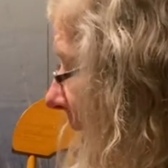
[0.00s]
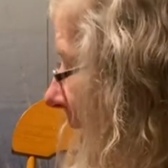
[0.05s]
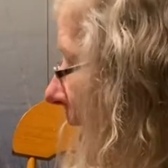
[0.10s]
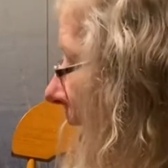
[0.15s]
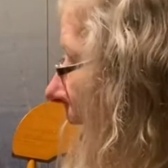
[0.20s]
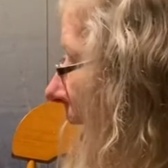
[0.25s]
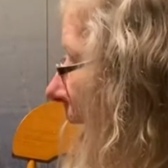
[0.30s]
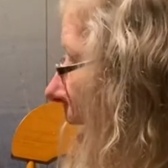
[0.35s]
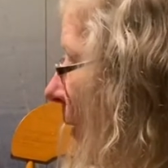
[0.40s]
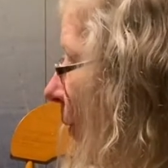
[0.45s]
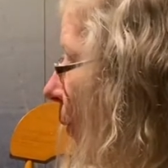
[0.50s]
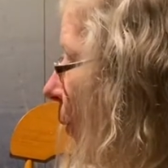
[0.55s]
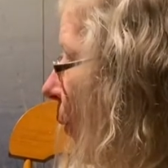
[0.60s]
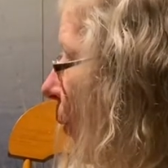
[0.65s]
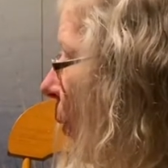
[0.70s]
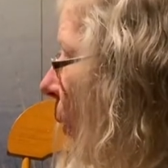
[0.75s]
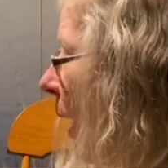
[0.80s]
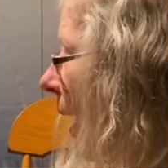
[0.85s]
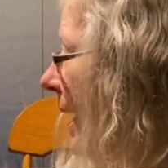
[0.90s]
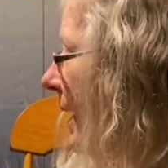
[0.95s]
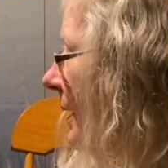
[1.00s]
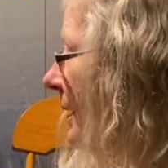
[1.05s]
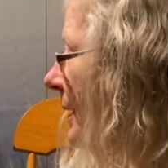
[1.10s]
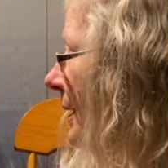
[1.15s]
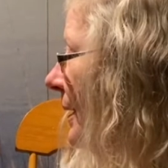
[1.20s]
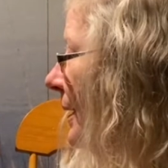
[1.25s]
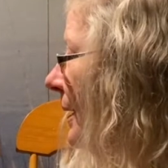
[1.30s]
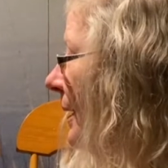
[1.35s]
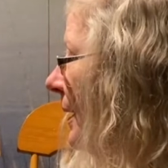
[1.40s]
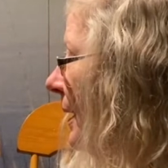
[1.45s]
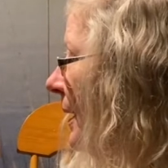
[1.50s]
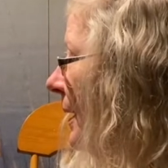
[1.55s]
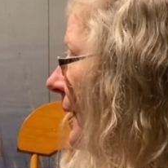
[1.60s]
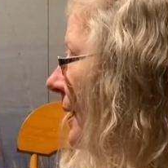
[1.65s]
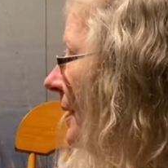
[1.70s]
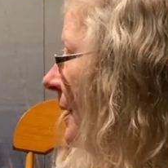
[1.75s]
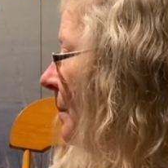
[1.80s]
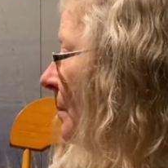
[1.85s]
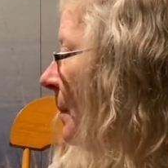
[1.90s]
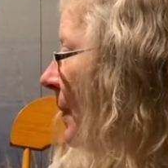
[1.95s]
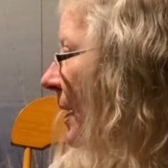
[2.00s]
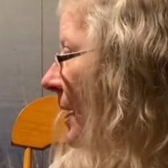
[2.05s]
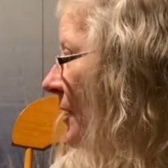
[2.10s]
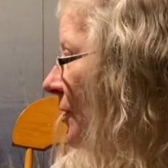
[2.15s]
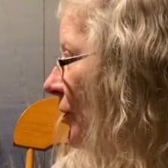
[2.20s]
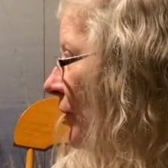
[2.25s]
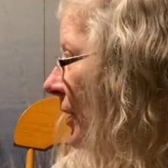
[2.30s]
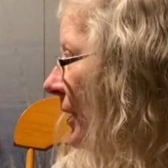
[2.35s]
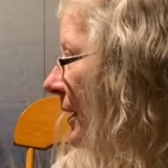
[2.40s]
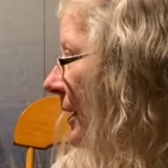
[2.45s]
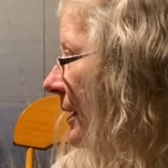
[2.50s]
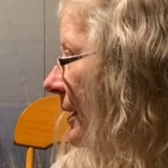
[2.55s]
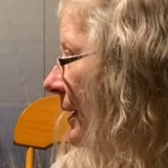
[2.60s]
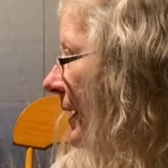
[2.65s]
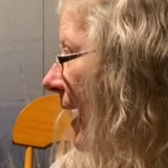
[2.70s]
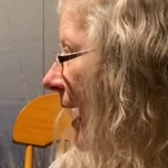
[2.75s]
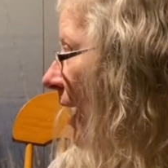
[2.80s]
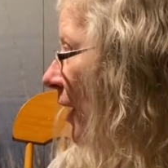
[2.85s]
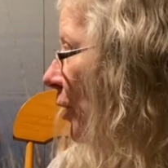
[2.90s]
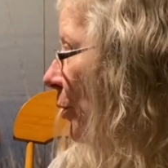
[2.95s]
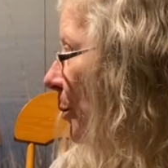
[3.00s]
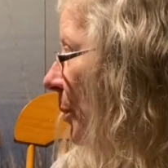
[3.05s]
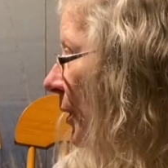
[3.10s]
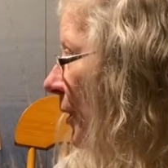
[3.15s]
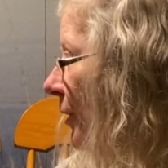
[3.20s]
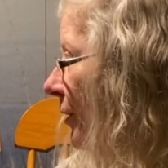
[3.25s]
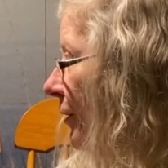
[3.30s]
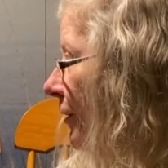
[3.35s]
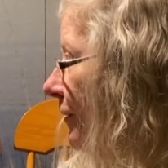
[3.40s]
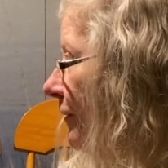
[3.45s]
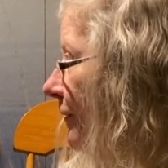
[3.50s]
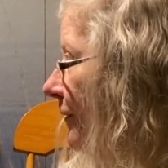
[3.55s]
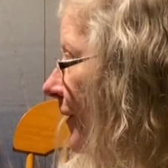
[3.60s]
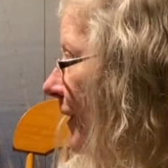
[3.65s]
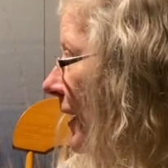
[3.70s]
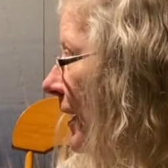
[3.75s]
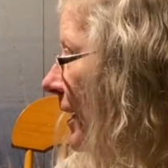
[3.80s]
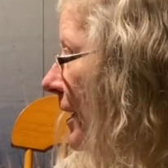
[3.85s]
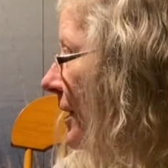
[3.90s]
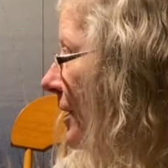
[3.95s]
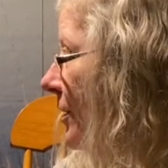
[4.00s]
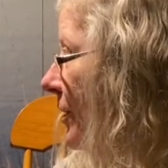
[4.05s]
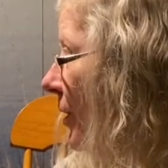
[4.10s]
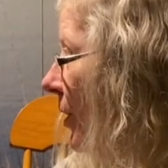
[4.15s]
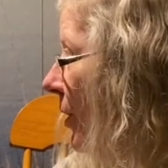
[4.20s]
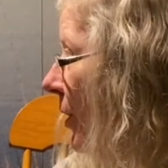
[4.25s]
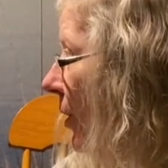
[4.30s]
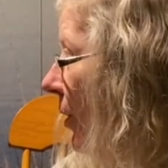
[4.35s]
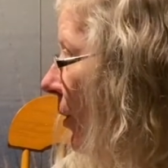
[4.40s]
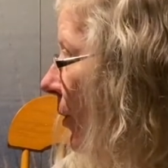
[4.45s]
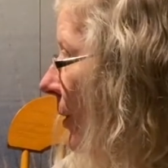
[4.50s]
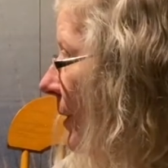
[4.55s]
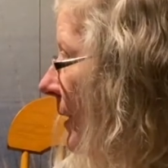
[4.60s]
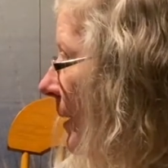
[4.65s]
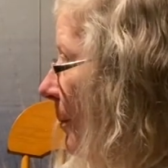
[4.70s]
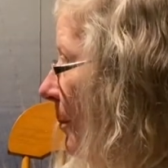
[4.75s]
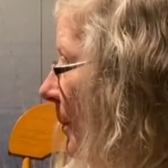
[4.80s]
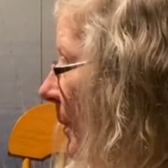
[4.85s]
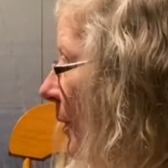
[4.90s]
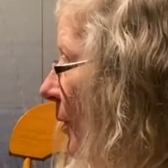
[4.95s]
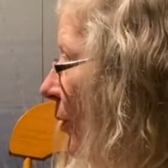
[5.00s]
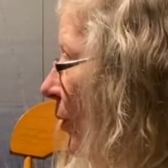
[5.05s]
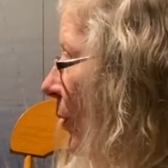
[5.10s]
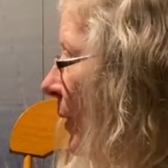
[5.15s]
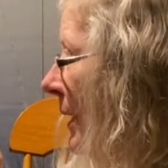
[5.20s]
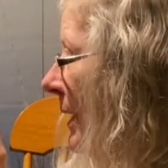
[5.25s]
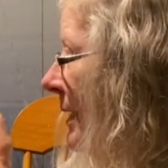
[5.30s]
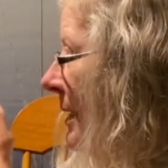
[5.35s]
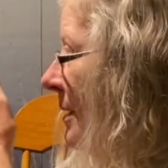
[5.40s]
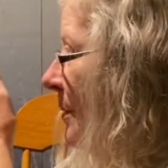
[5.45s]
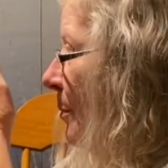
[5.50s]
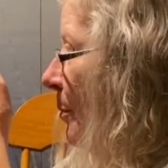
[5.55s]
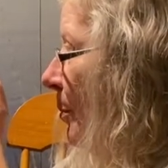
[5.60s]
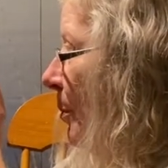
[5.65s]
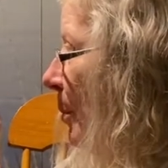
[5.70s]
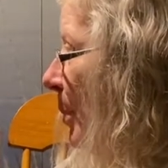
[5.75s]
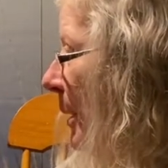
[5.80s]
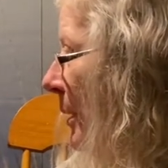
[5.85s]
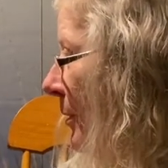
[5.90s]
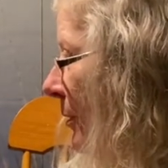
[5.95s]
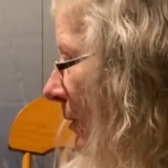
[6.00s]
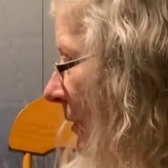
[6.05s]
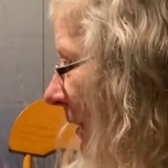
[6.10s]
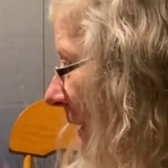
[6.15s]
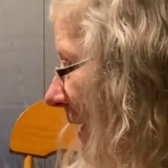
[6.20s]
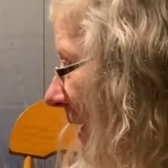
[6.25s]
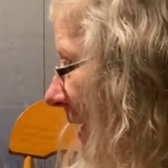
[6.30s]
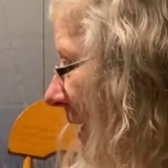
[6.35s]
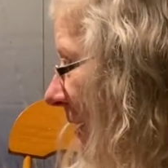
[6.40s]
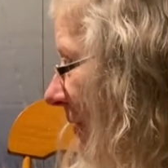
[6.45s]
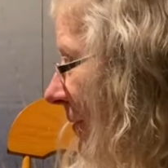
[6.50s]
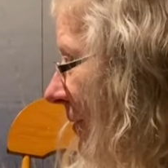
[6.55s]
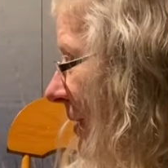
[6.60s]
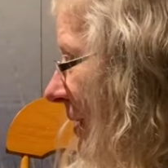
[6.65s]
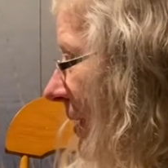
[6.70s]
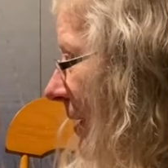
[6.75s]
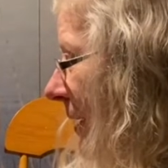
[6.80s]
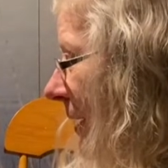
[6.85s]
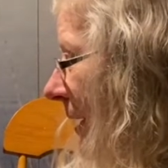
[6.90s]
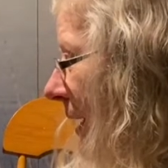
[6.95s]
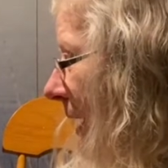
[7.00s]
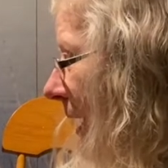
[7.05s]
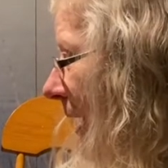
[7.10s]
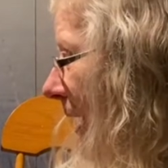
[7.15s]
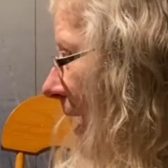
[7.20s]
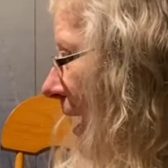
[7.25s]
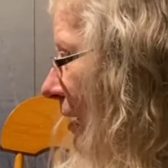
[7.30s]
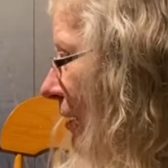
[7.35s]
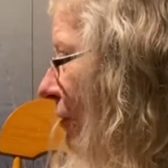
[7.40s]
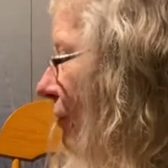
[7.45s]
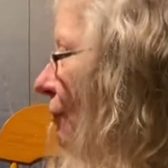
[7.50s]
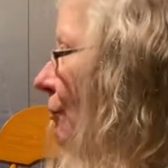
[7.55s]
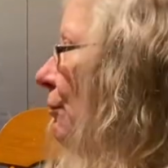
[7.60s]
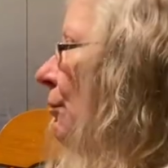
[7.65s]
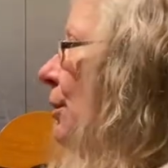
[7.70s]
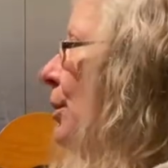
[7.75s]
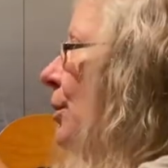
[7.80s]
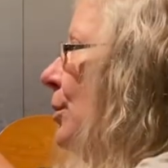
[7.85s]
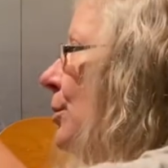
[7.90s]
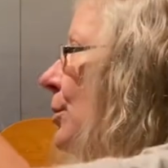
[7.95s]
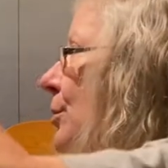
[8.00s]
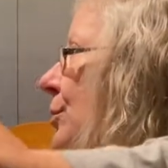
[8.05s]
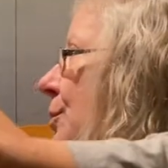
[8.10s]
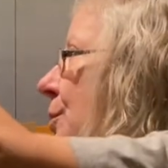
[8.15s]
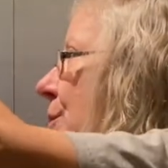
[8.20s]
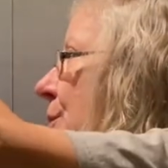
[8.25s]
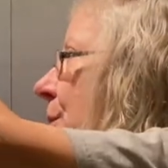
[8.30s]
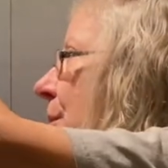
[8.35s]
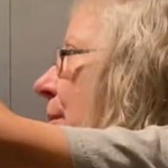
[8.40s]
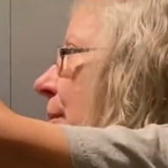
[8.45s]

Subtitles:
and white, the monarch caterpillar feeds on the milkweed's bitter leaves and grows.